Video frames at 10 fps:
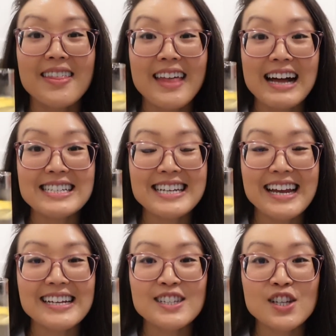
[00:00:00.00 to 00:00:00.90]
That
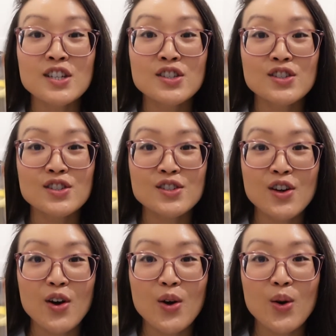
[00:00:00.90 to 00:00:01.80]
tastes
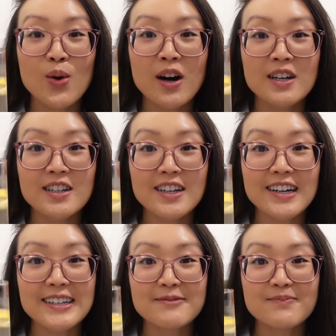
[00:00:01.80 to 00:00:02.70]
so good.